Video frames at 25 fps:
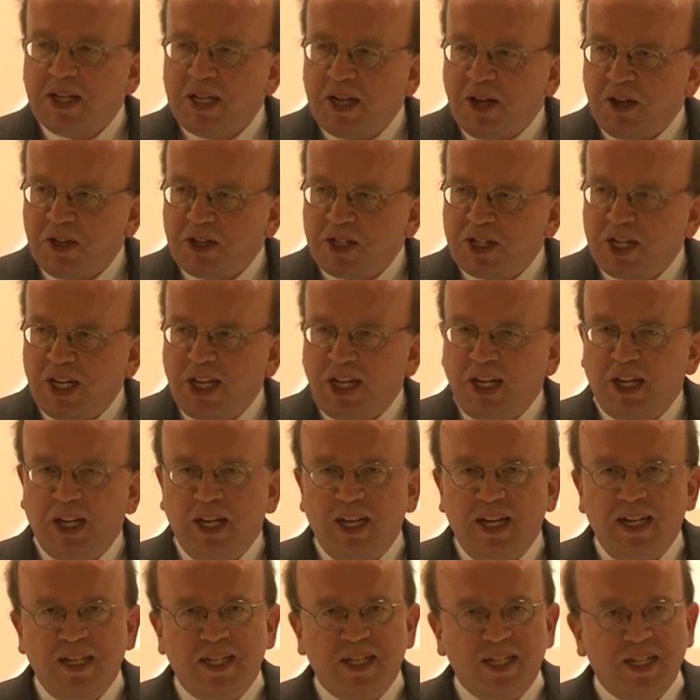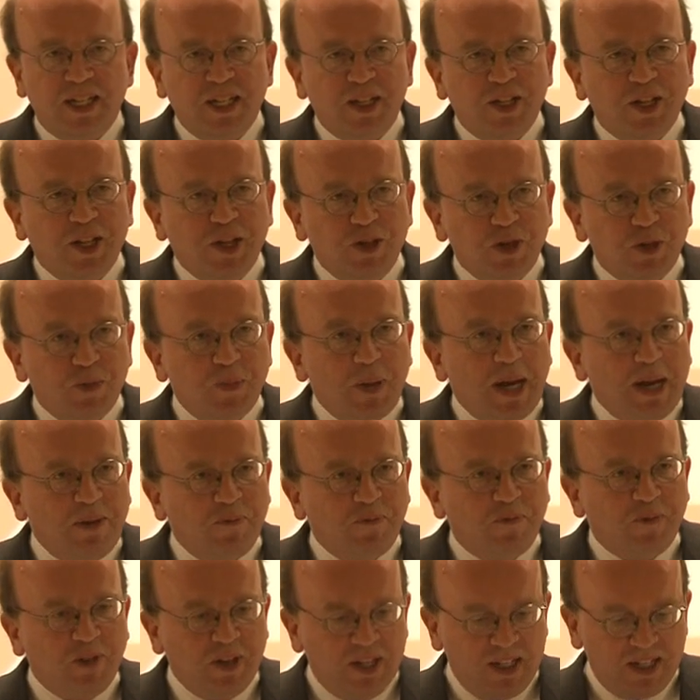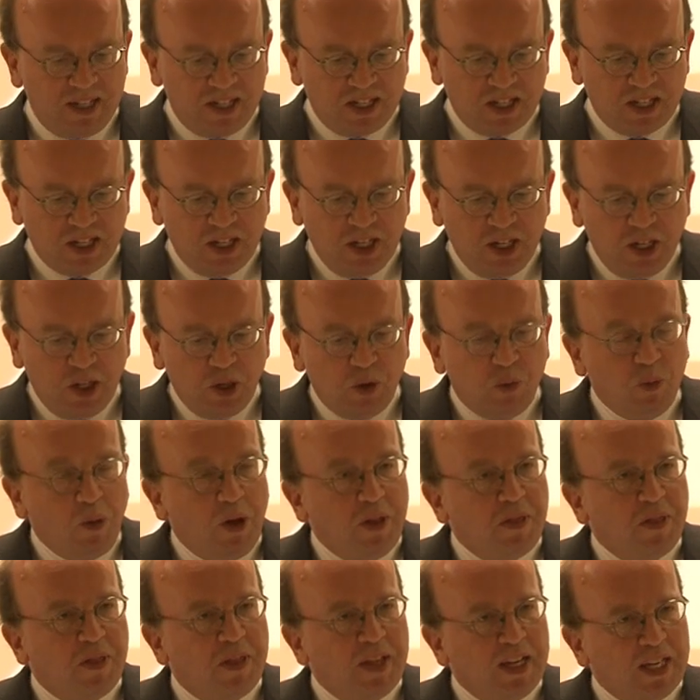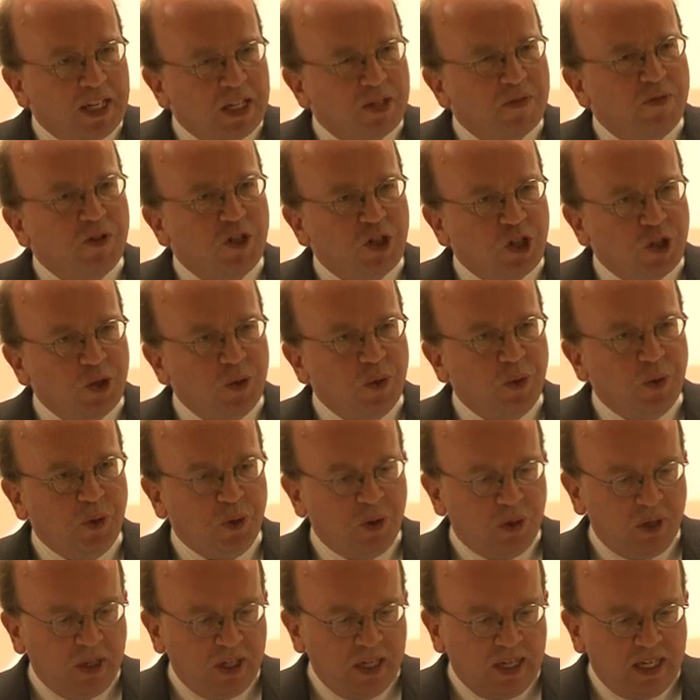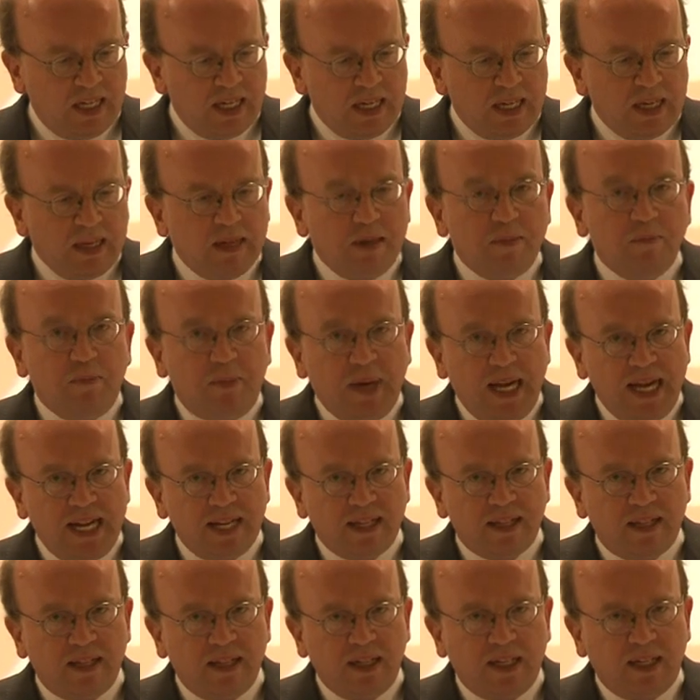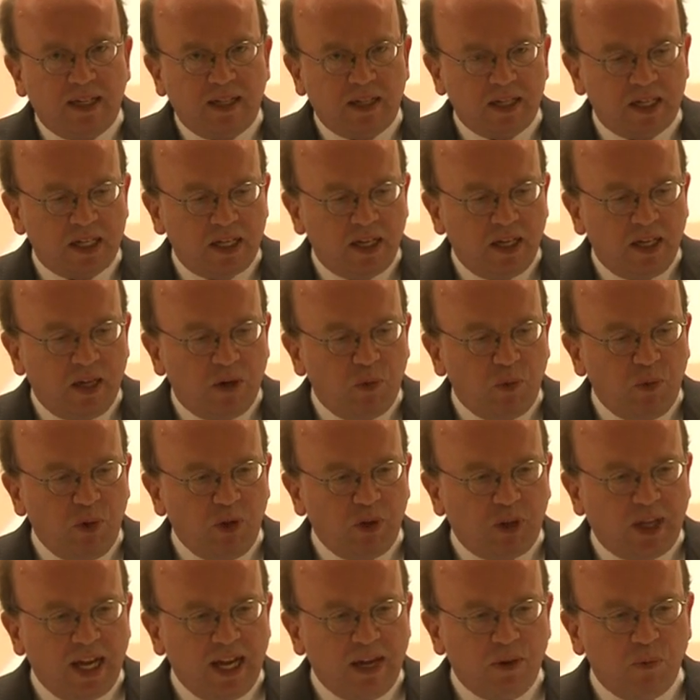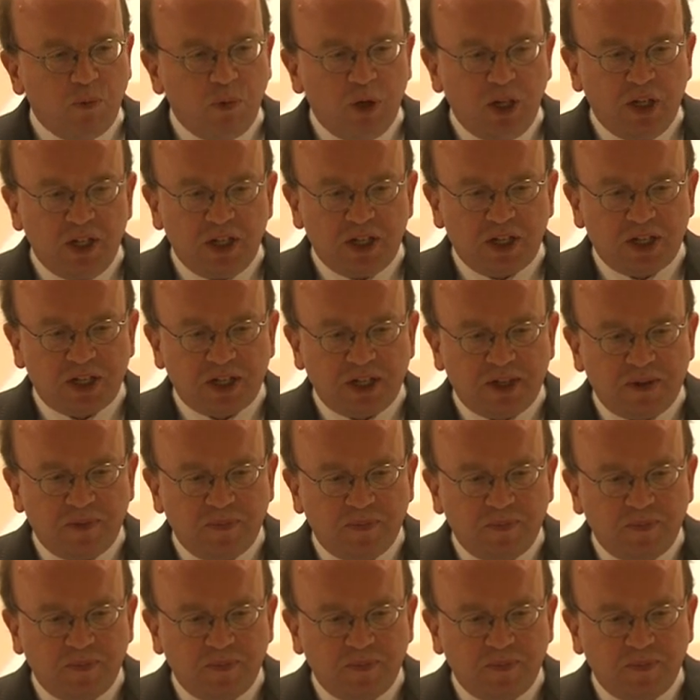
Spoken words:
articulated in those pamphlets, one thing's for sure, bad things will get worse.